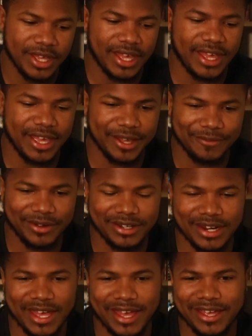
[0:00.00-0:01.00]
and
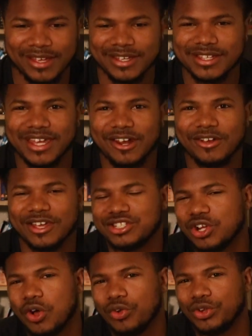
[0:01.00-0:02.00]
whatnot. Get
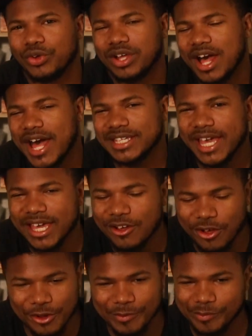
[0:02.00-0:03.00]
your whole little Kanye
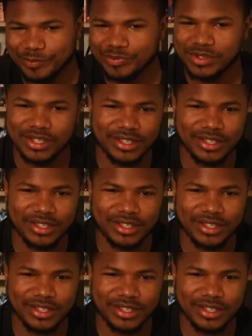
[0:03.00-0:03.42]
on.